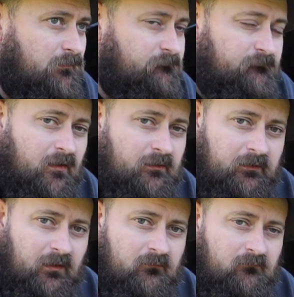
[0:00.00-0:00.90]
Start
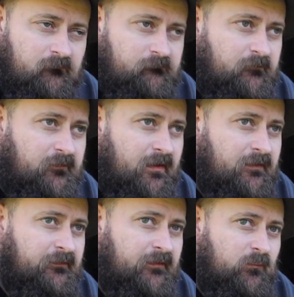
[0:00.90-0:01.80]
again. So
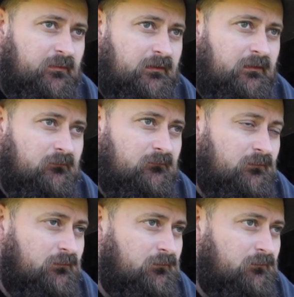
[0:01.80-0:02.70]
that ended up being
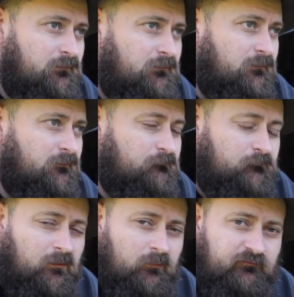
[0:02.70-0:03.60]
in the
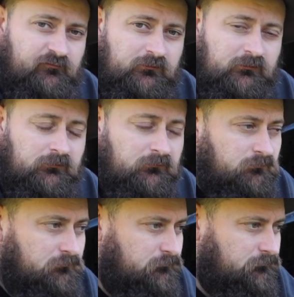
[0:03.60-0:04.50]
shop for
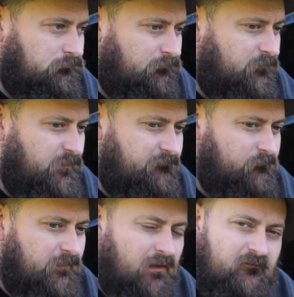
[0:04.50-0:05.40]
the
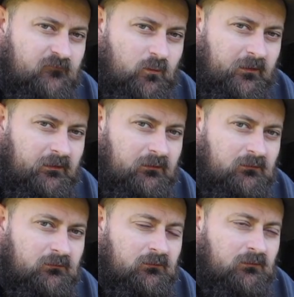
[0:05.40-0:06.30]
best part of a week,
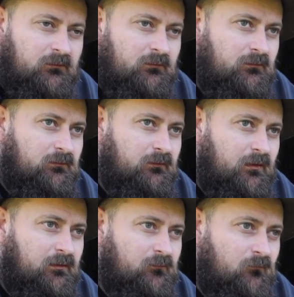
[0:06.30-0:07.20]

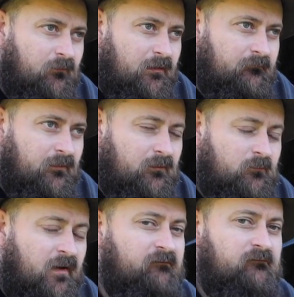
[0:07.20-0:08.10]
getting all that
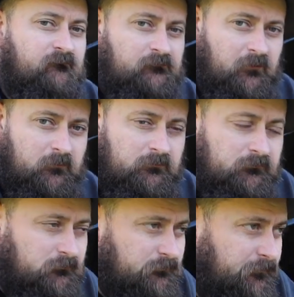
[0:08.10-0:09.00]
done. Massive job,
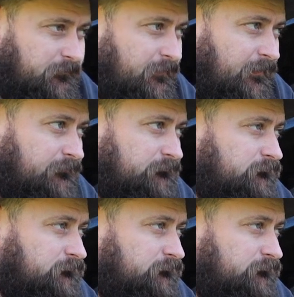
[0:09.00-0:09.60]
but